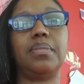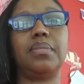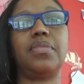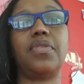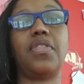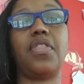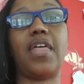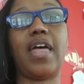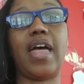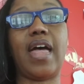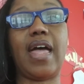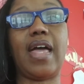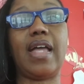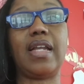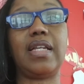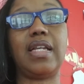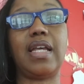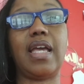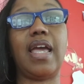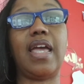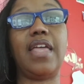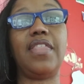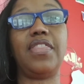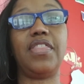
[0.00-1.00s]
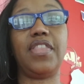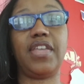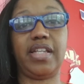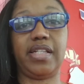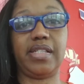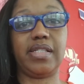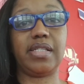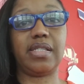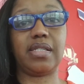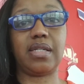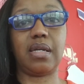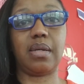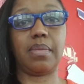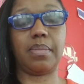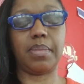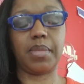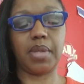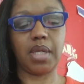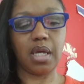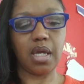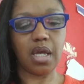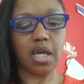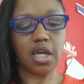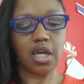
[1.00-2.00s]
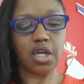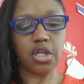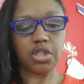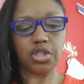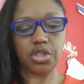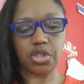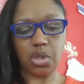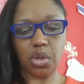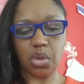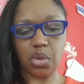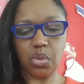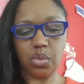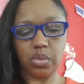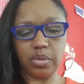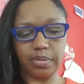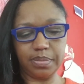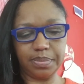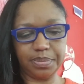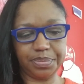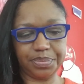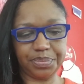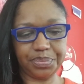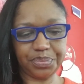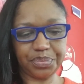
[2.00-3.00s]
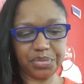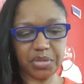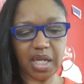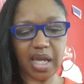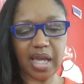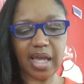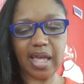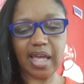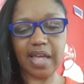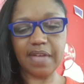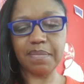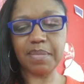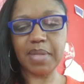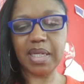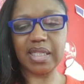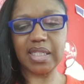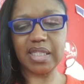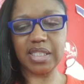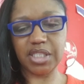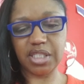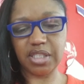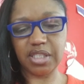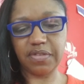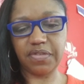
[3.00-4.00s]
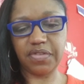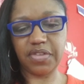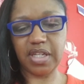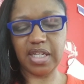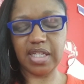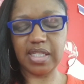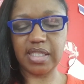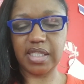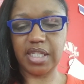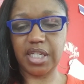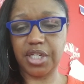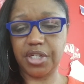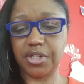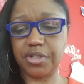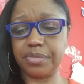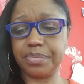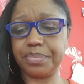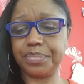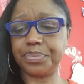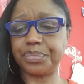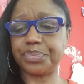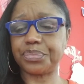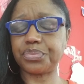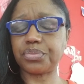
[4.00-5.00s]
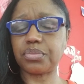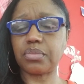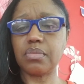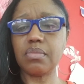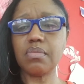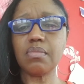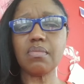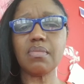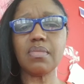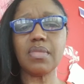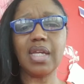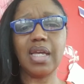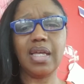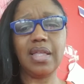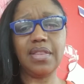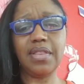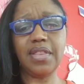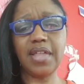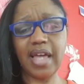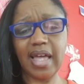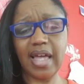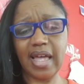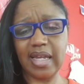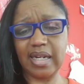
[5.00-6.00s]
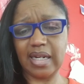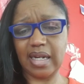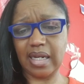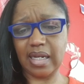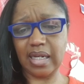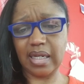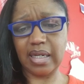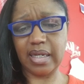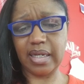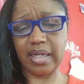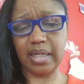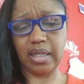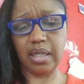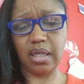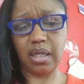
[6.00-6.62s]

that and then some. So I have my list of things here that I